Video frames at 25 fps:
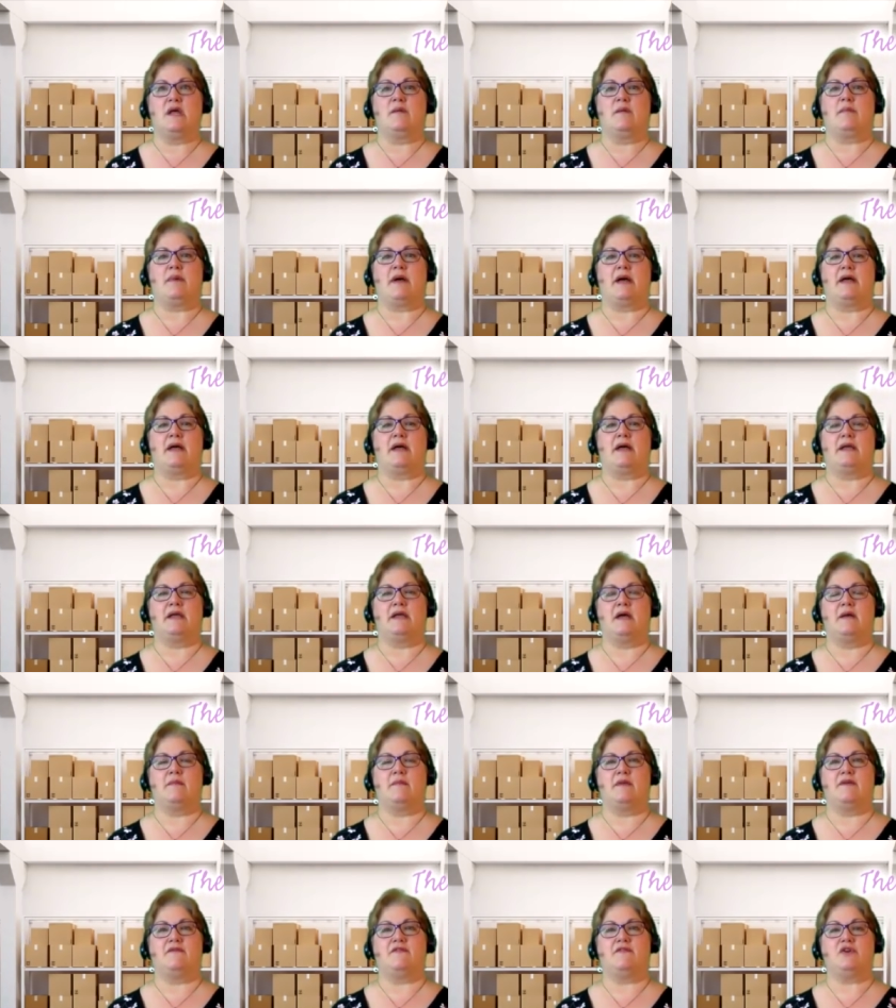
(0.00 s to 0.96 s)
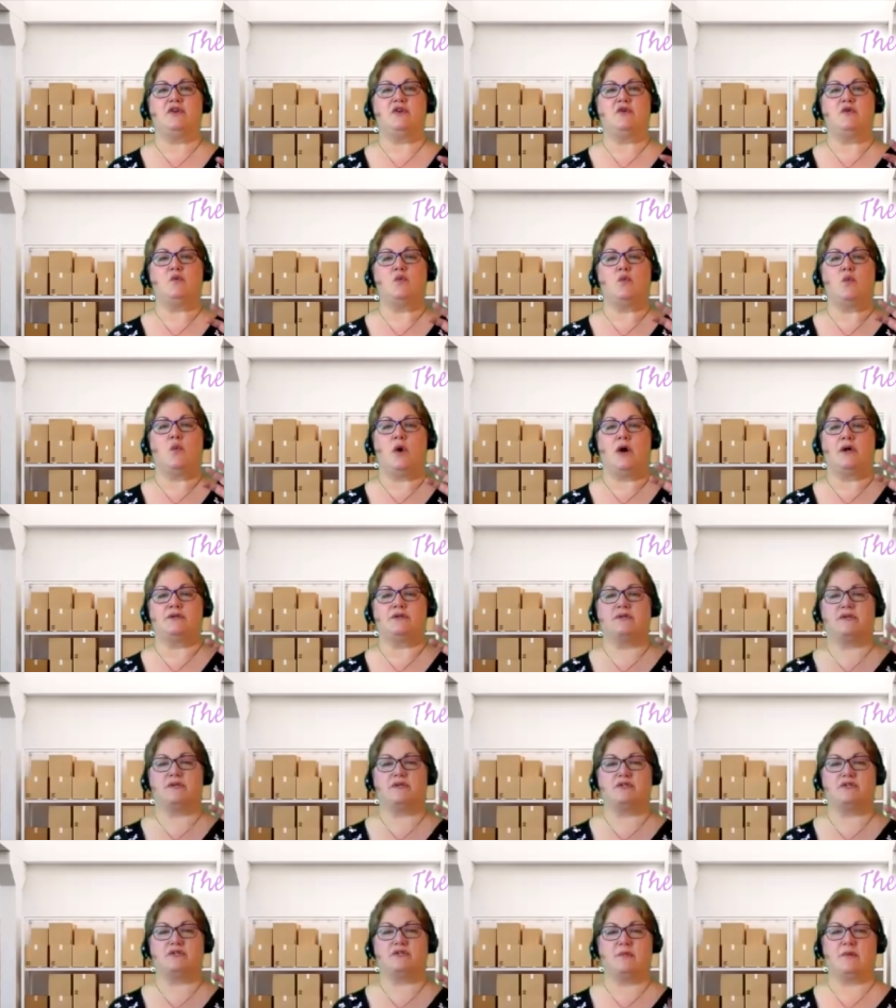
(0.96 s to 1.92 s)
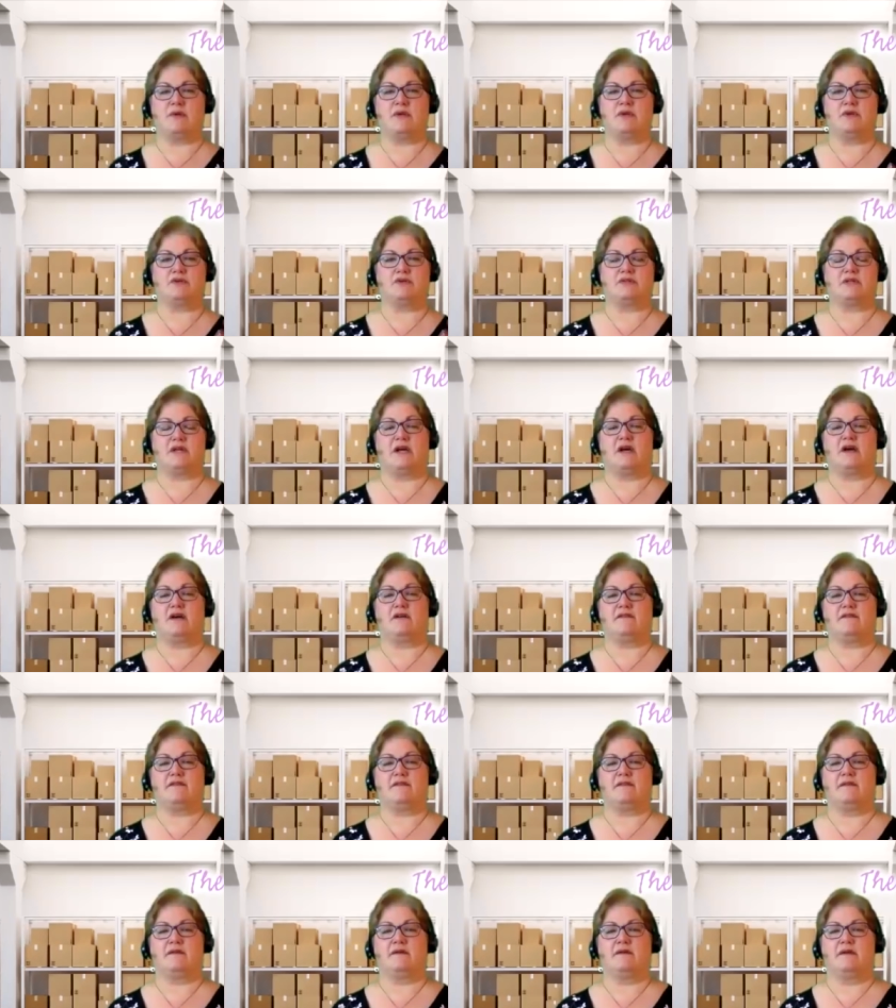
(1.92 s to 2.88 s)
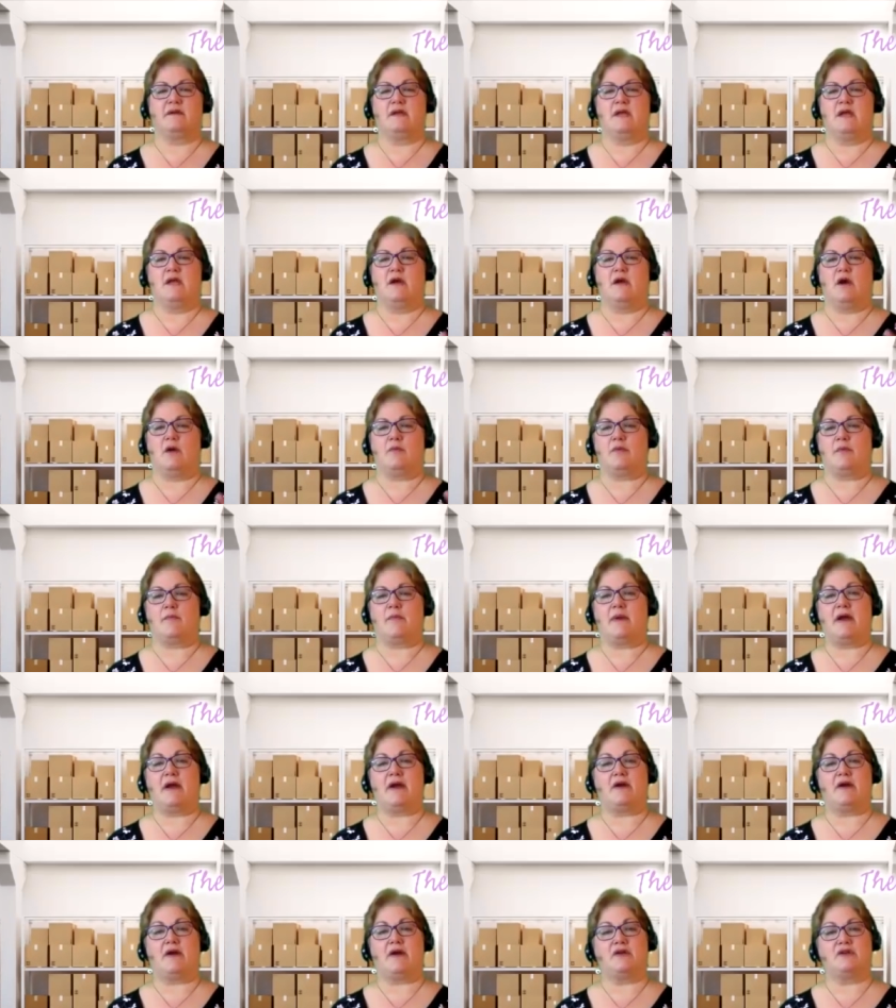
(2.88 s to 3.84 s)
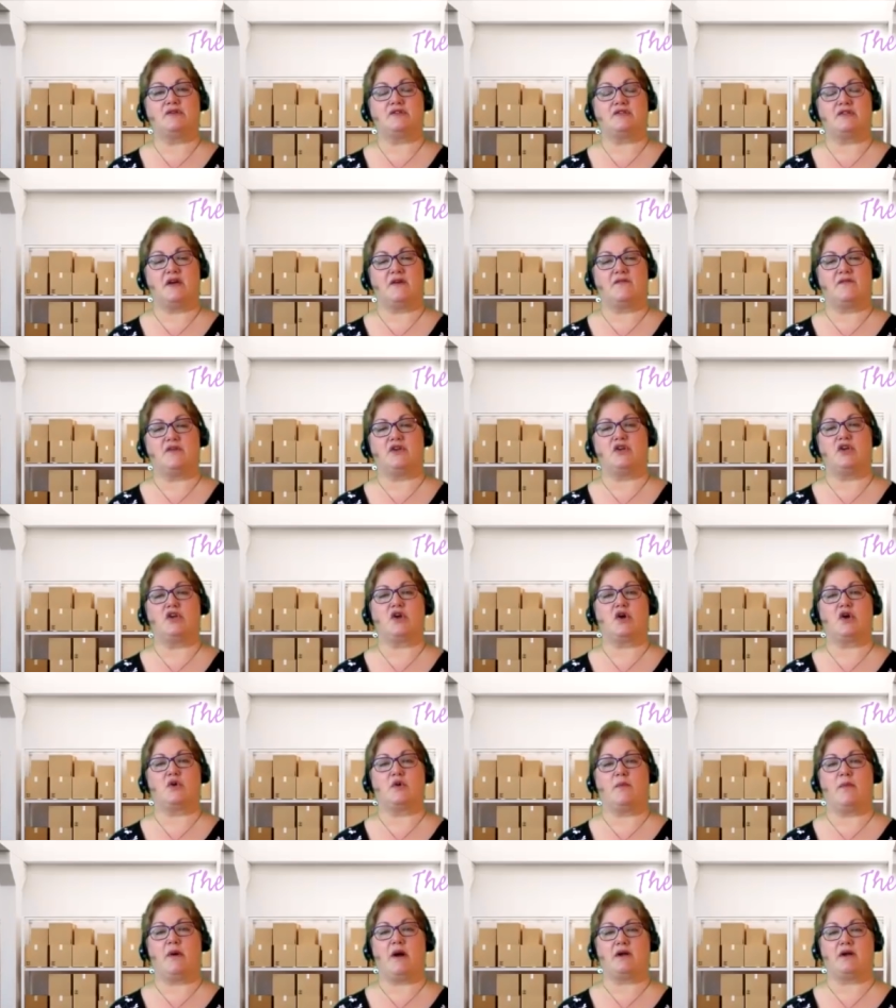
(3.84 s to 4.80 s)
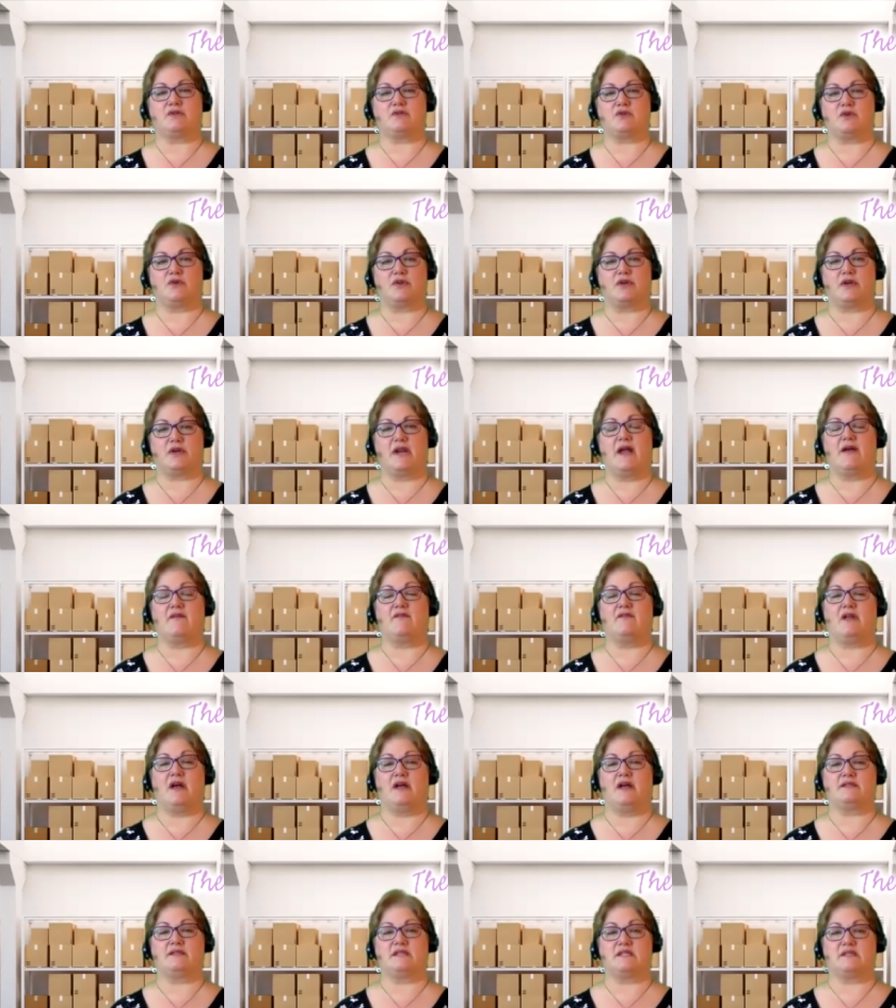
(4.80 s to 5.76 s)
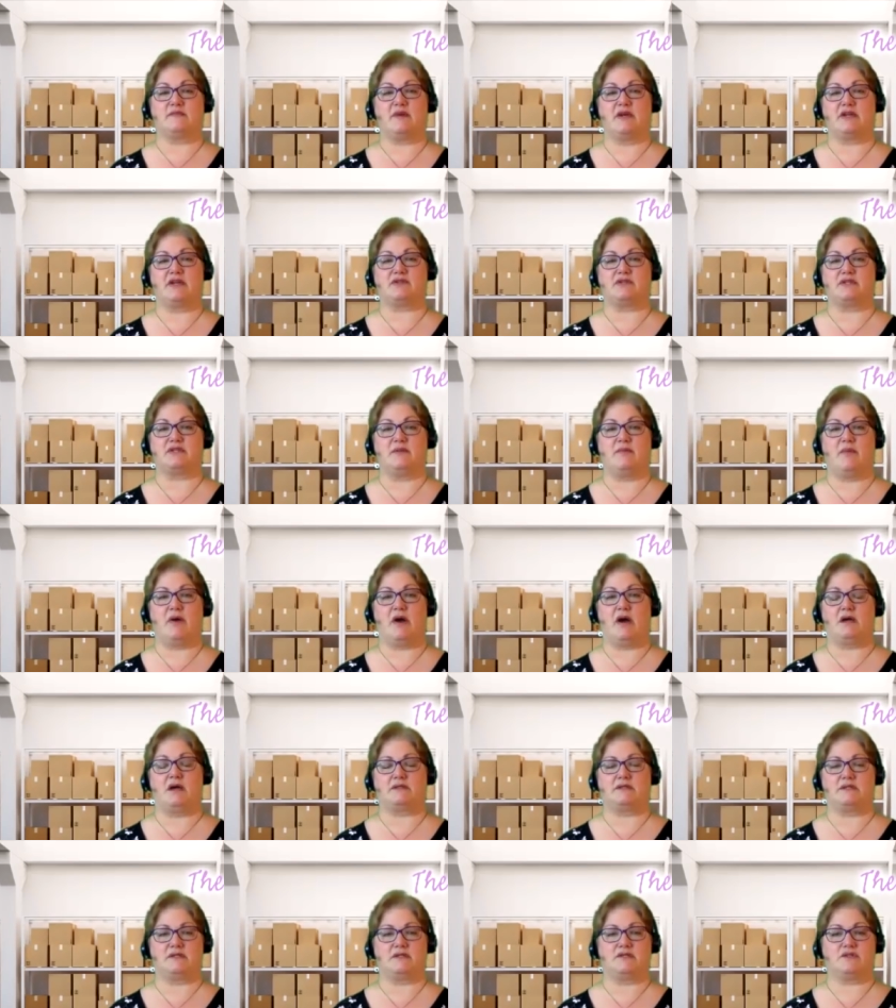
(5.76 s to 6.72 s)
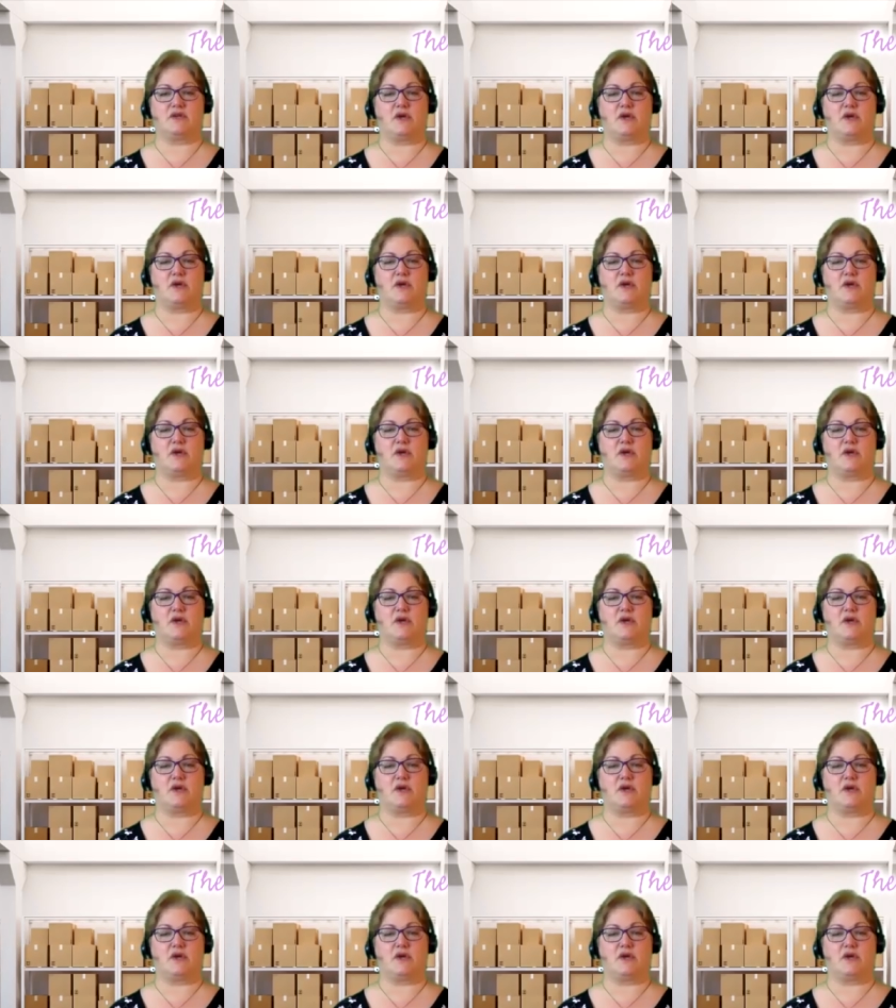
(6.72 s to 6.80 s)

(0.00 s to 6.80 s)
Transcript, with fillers: But if you want to ship it yourself or prepare it yourself, you can go to a box store. They're going to have lots of specialty boxes.